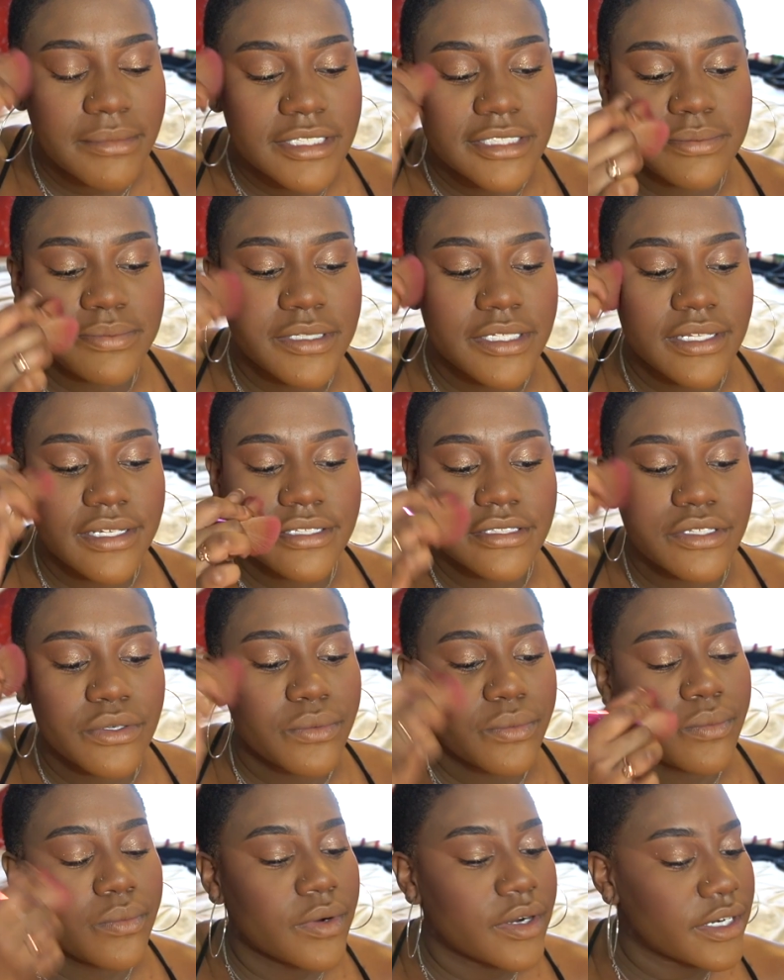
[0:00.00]
must be like
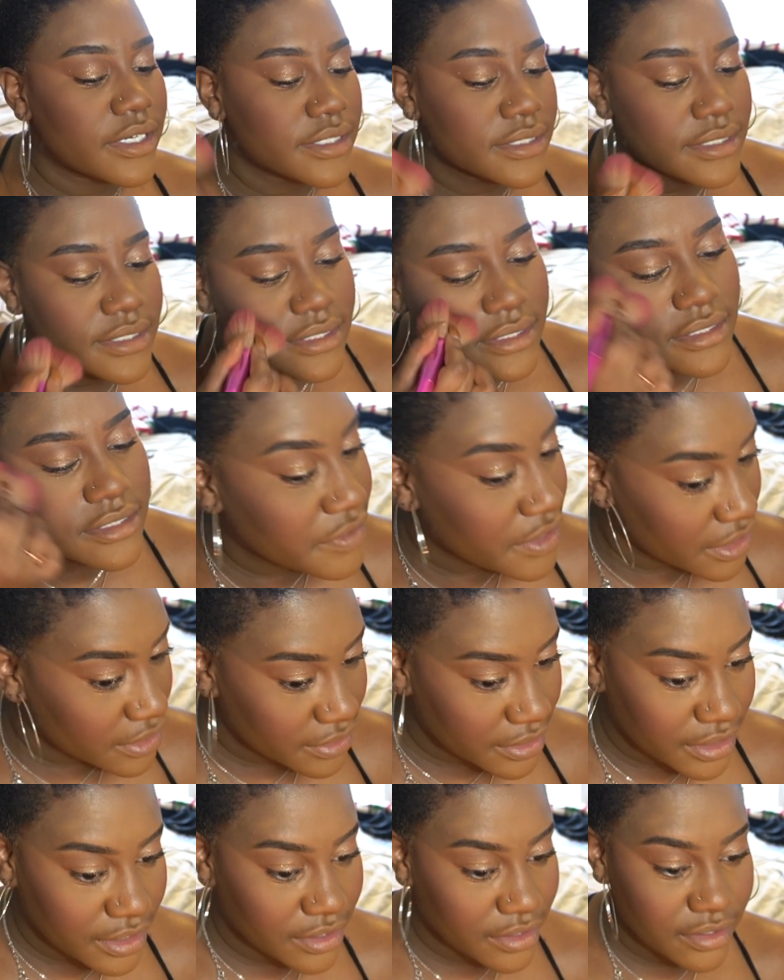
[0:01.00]
the worst
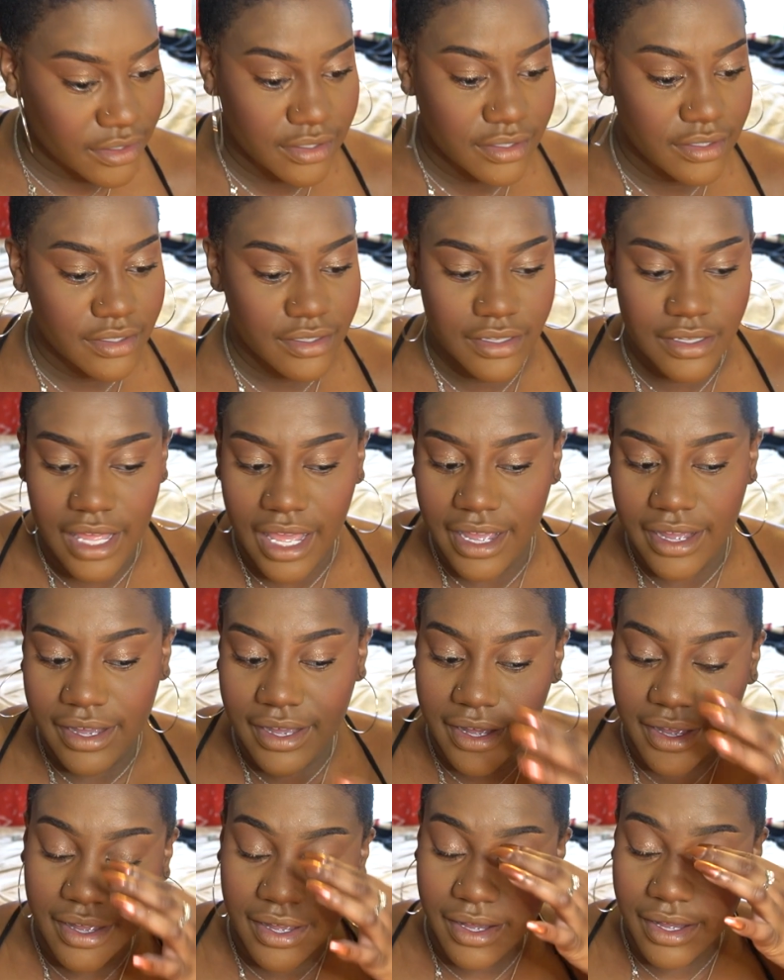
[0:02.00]
feeling, like,
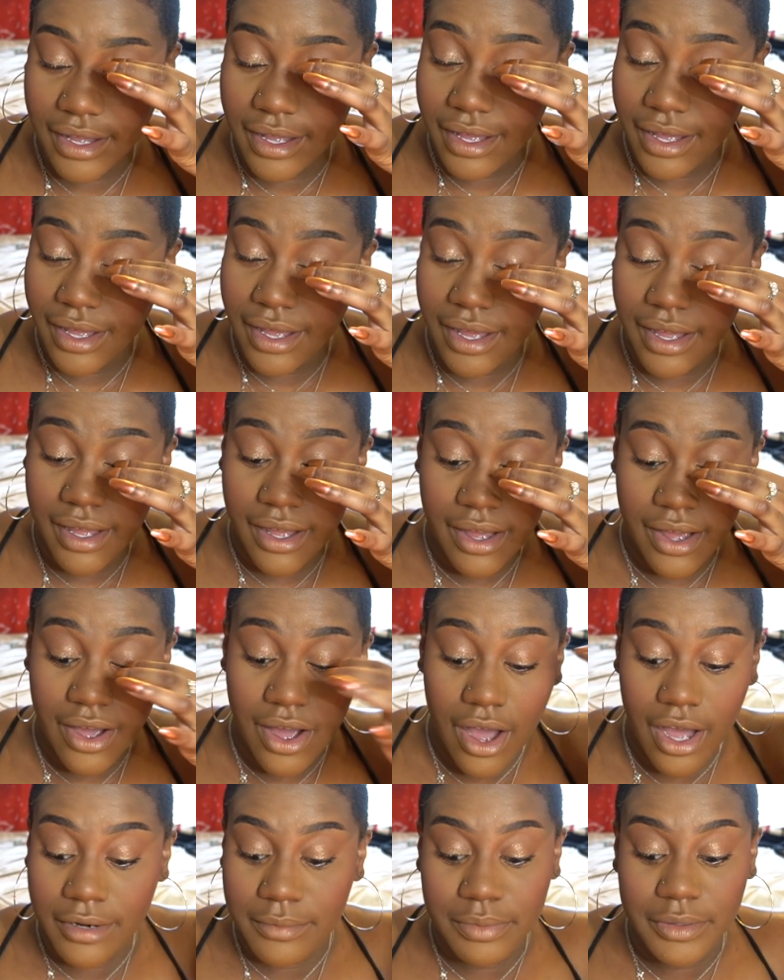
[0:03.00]

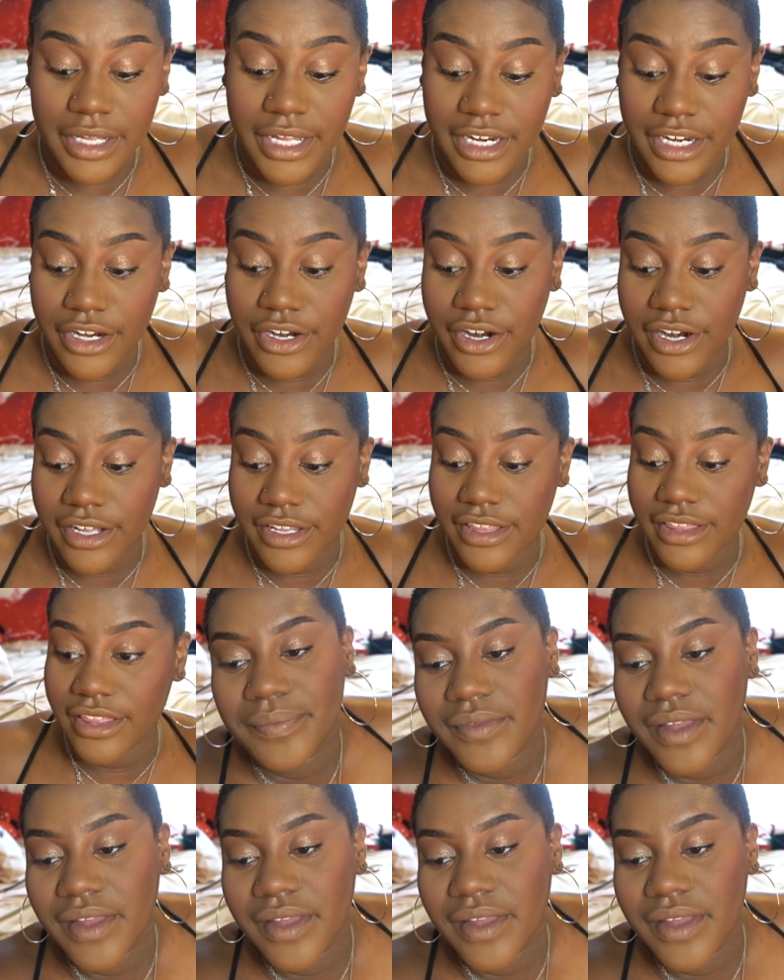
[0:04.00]
on planet Earth.